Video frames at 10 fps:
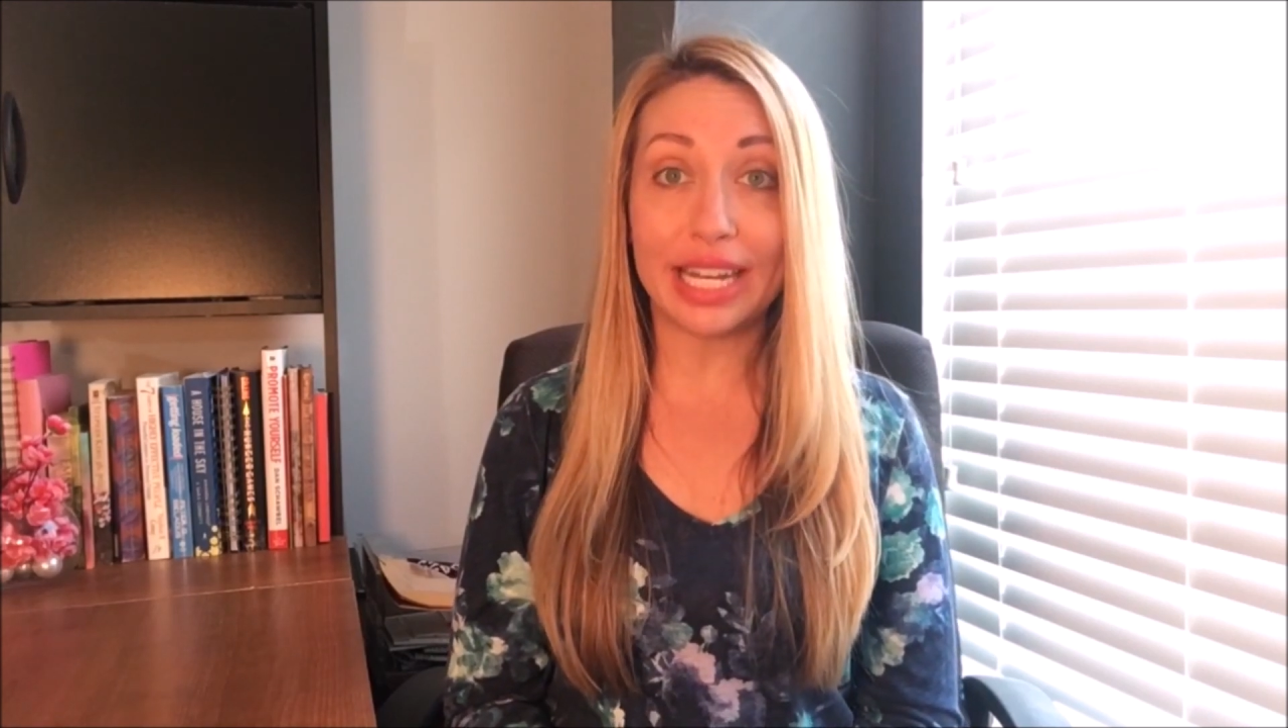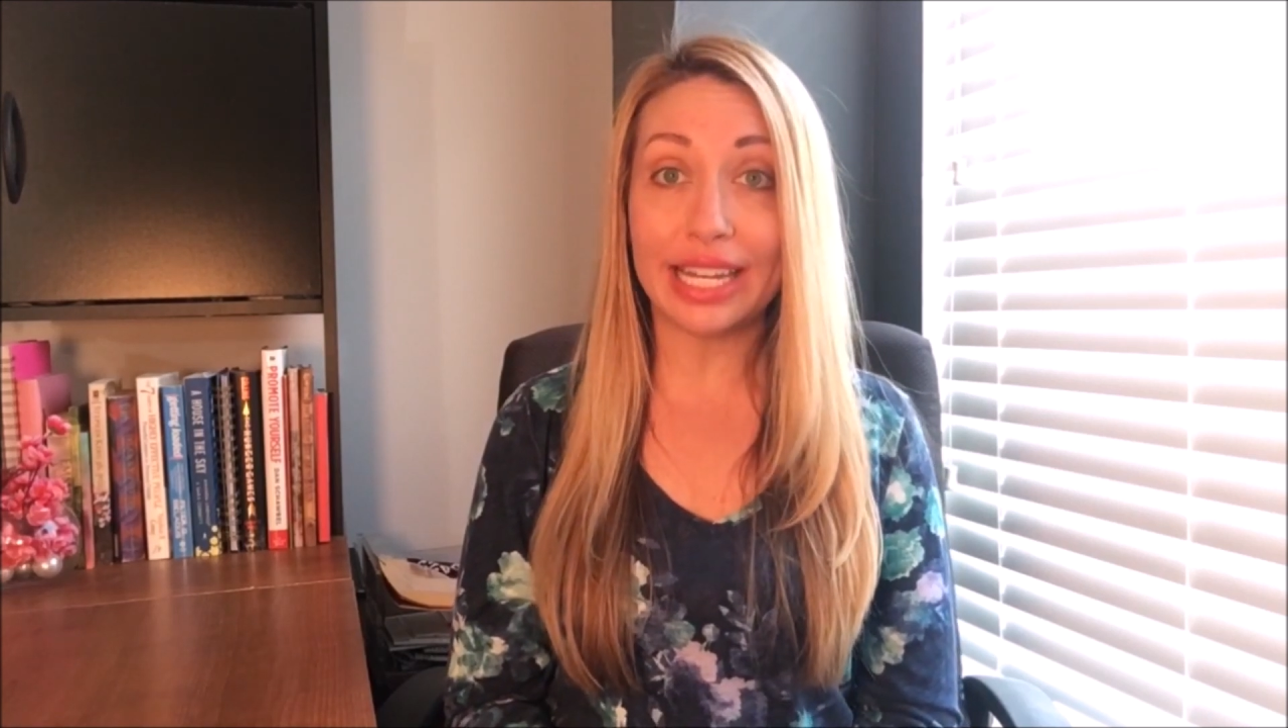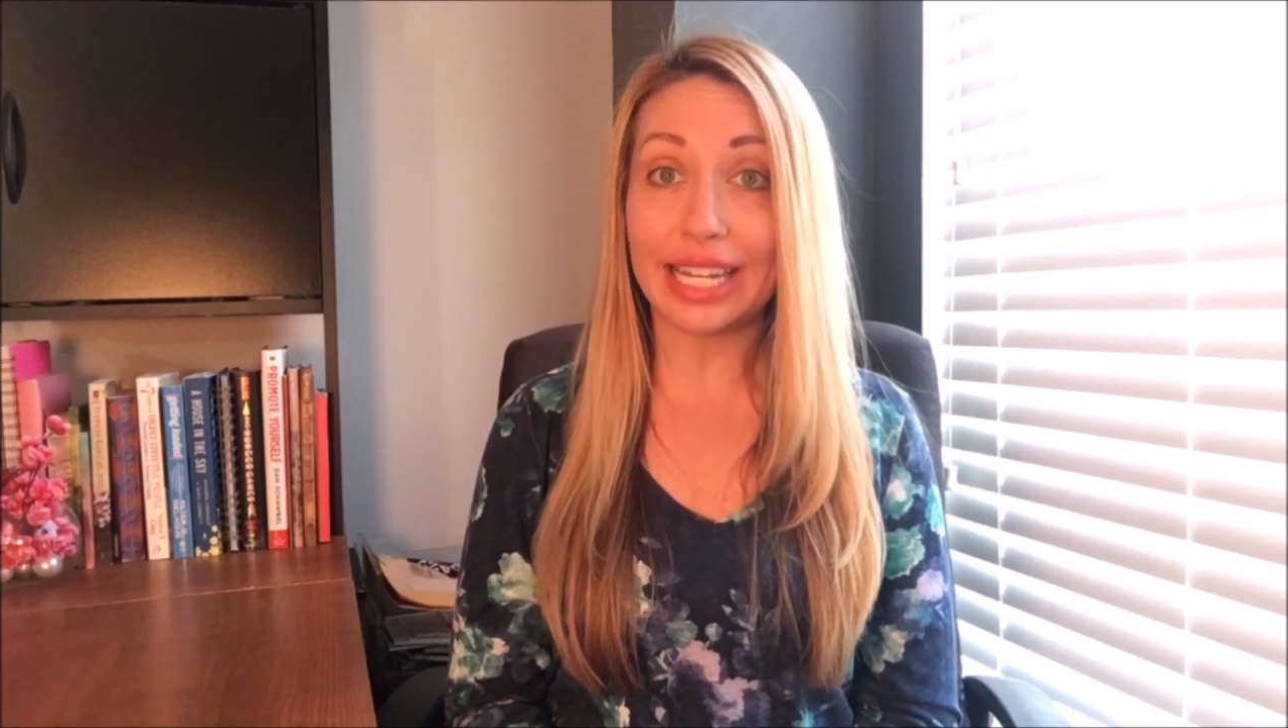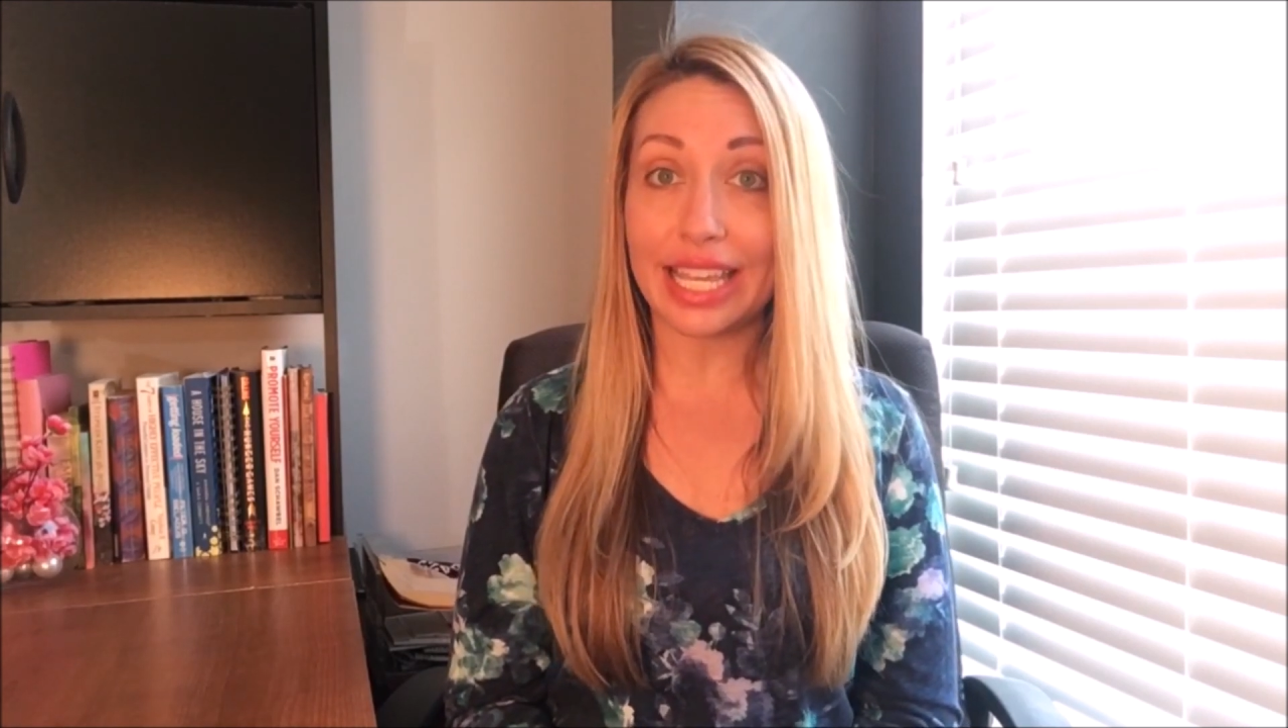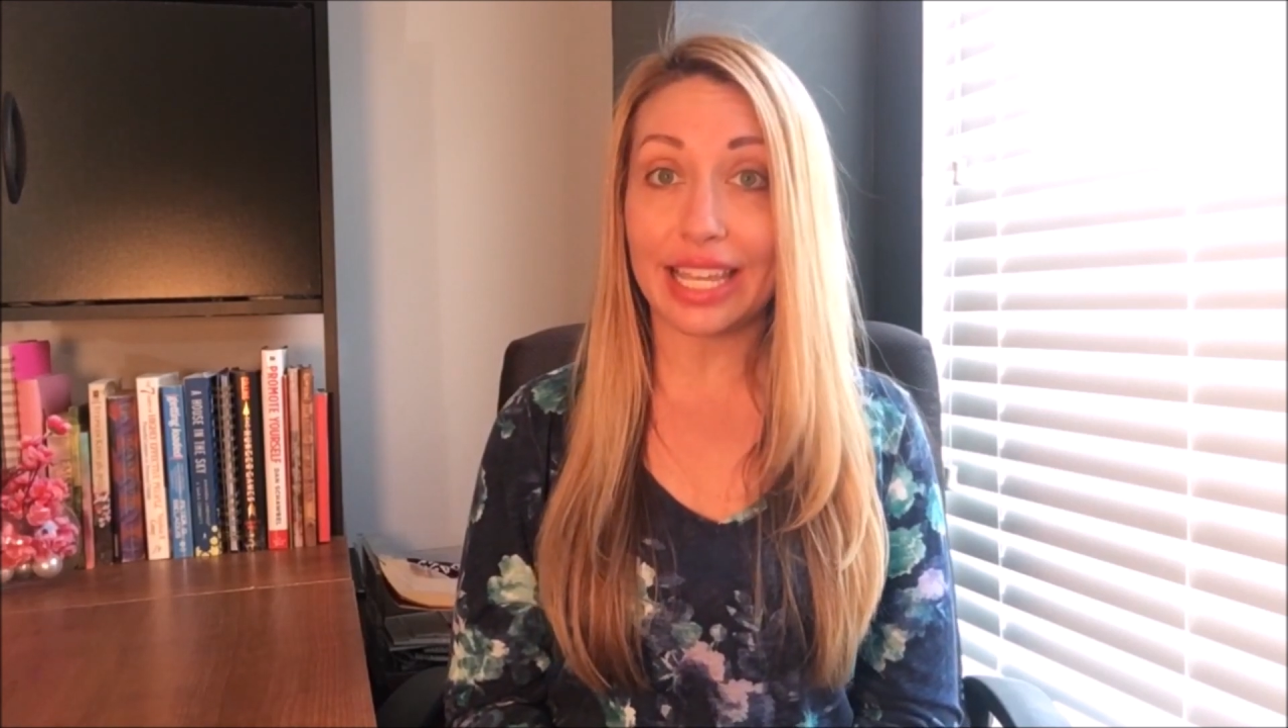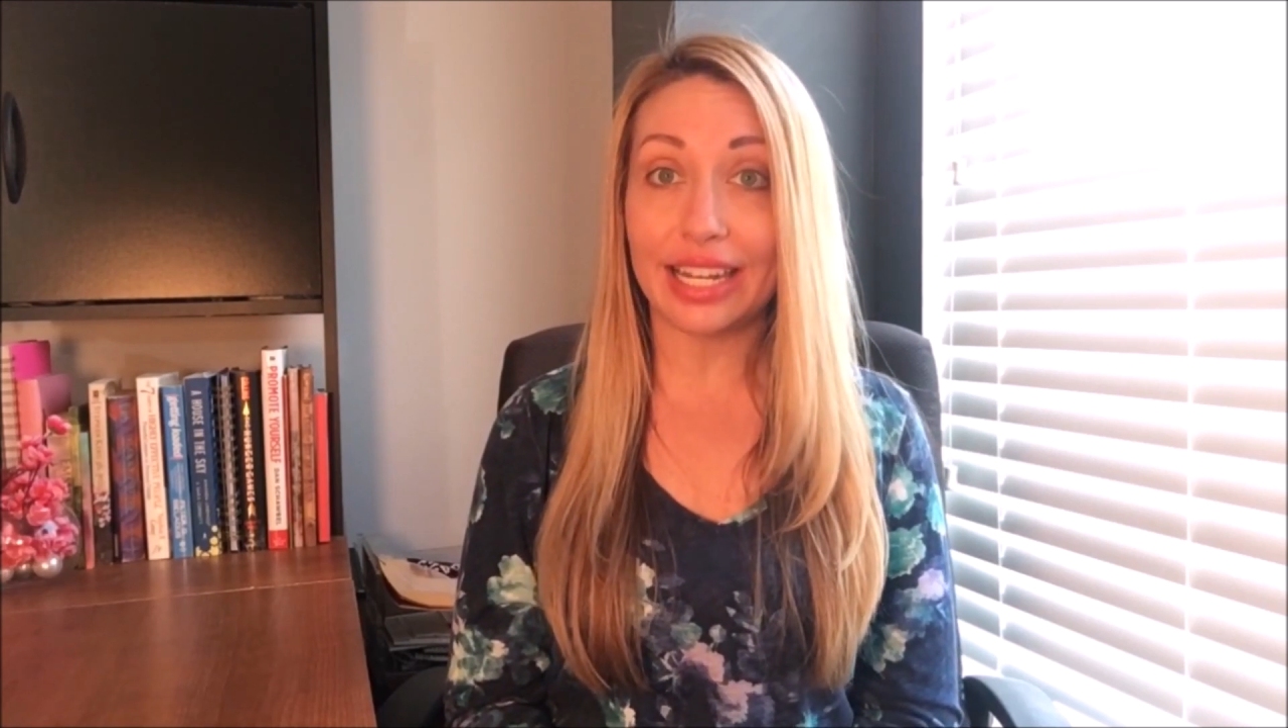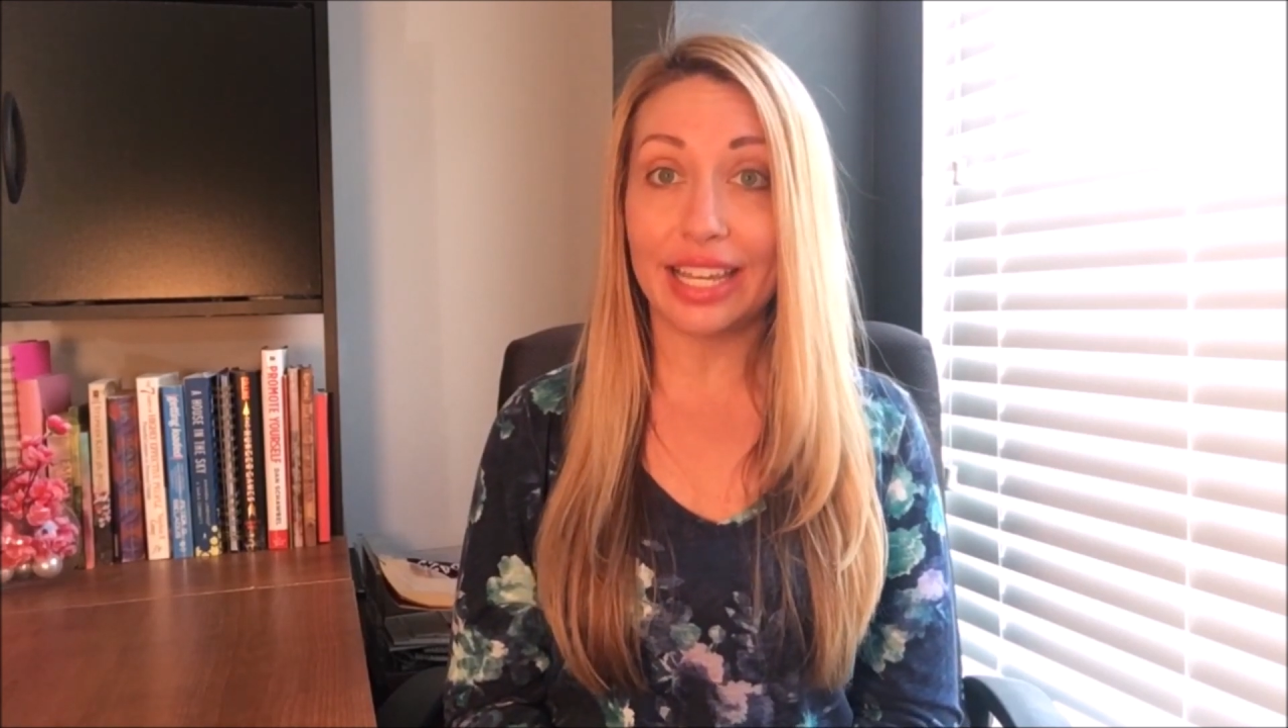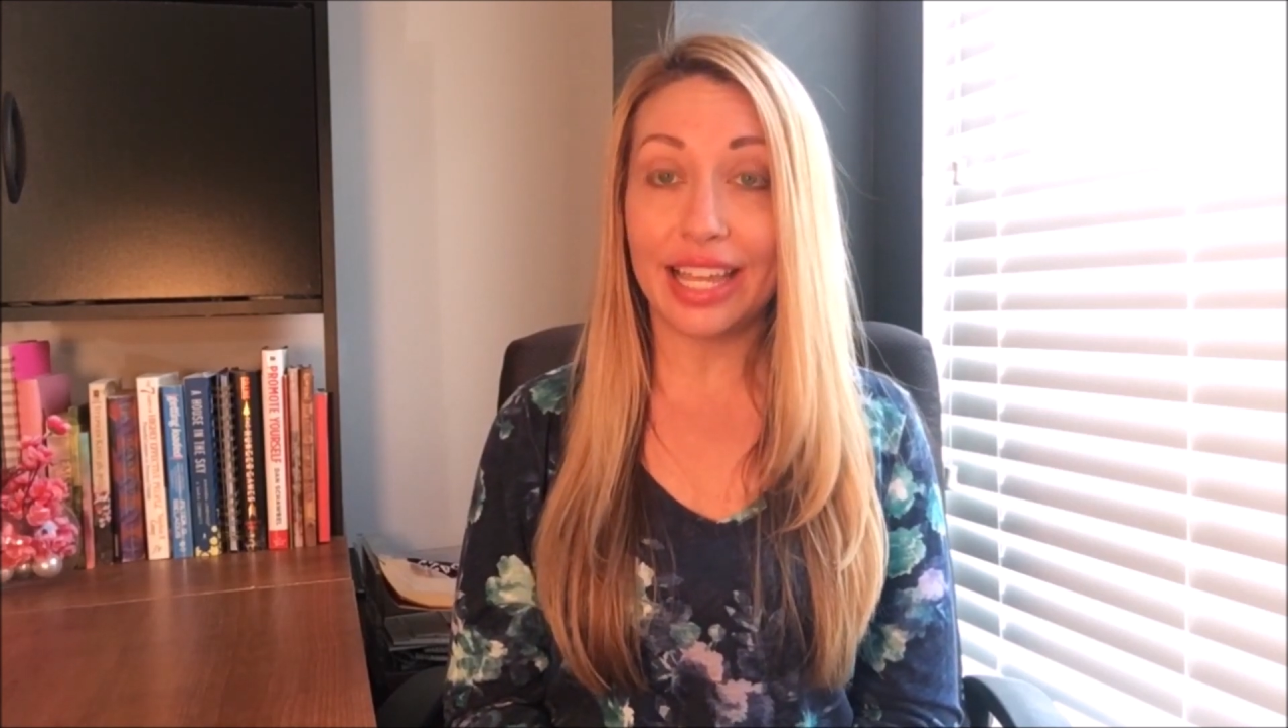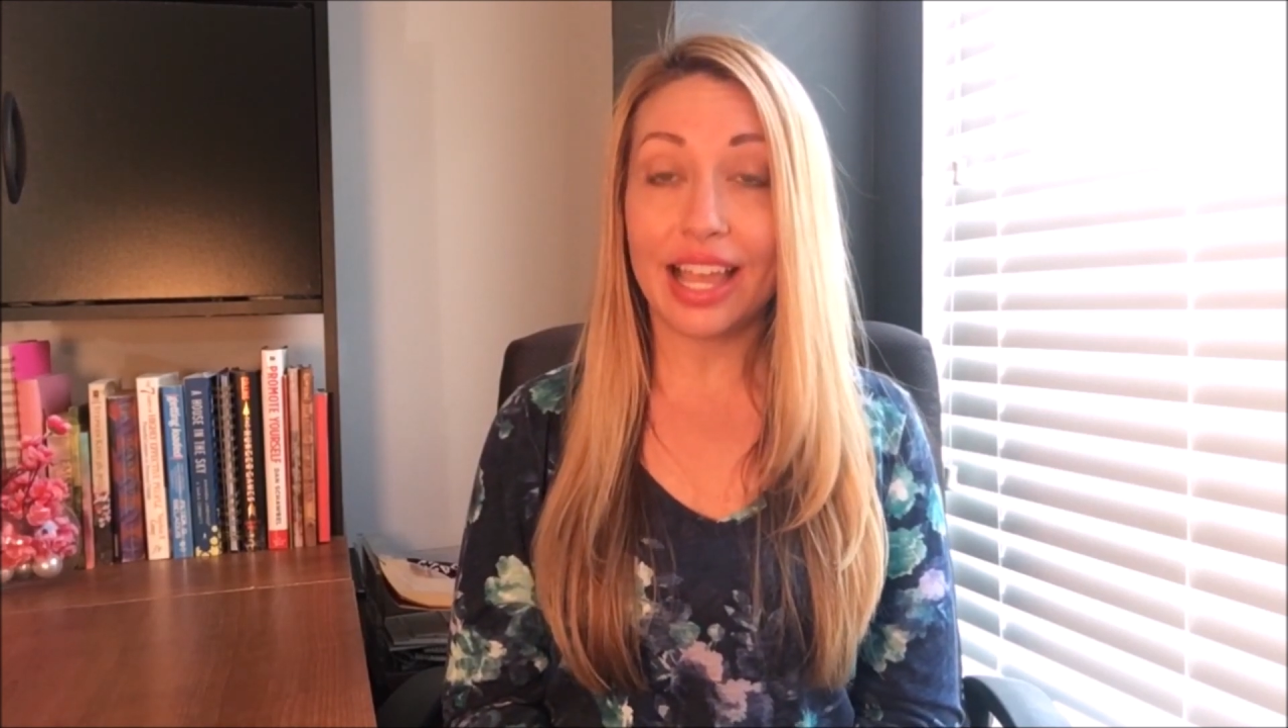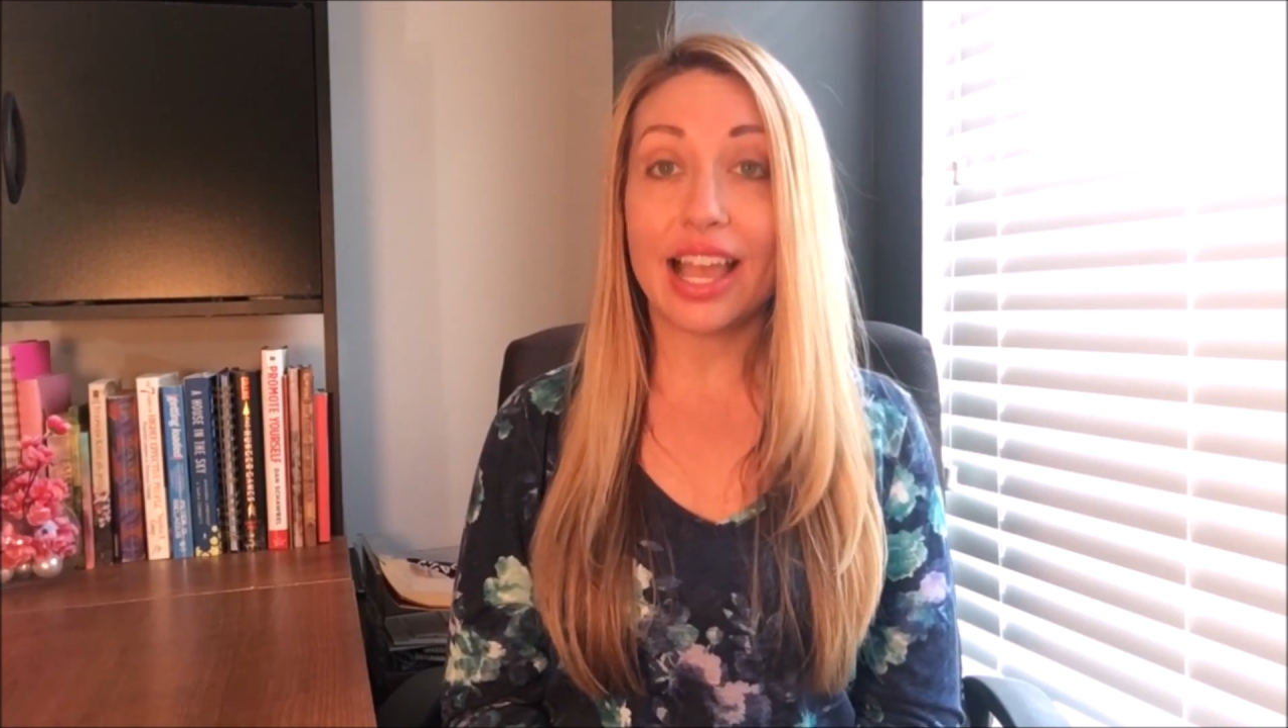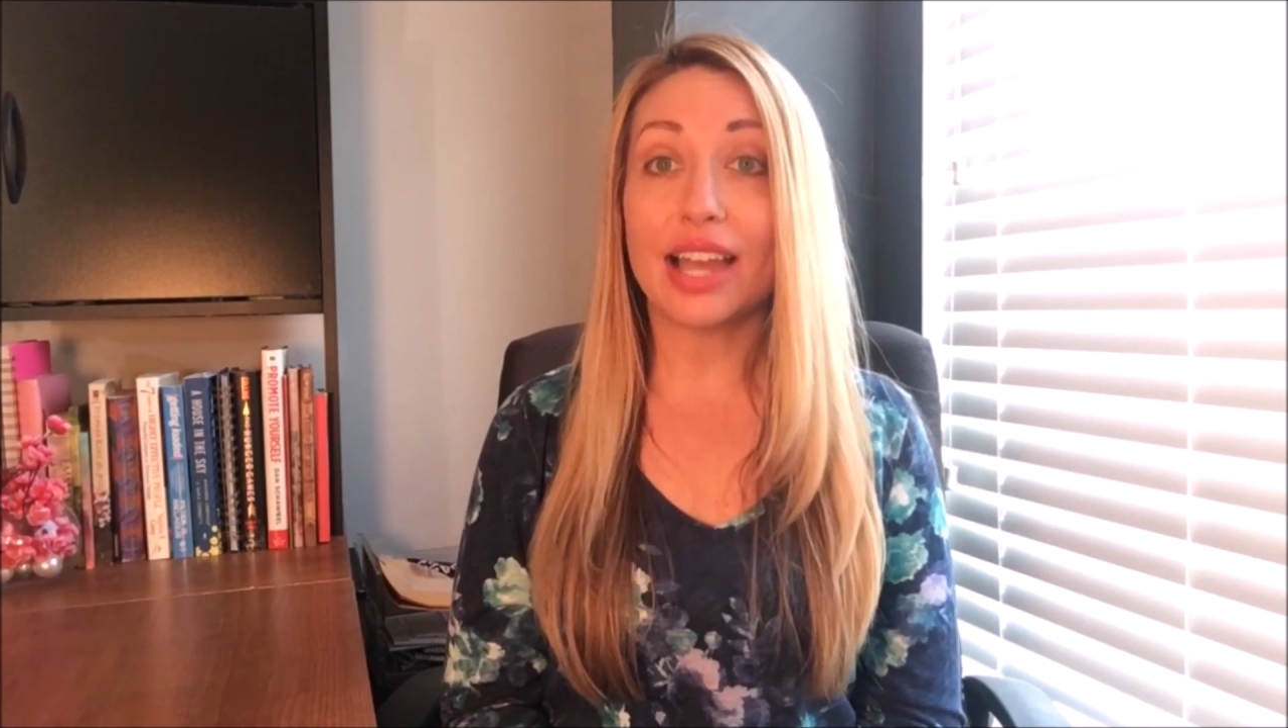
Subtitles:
$25